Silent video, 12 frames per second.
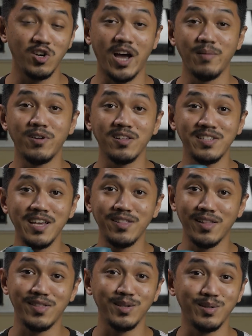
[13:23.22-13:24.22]
I'm not saying
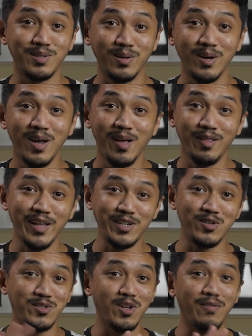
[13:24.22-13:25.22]
that this is the light
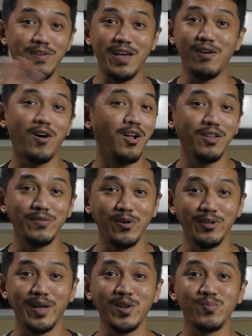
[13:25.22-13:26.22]
to solve all of
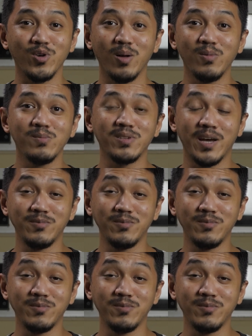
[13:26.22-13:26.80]
your lighting problems.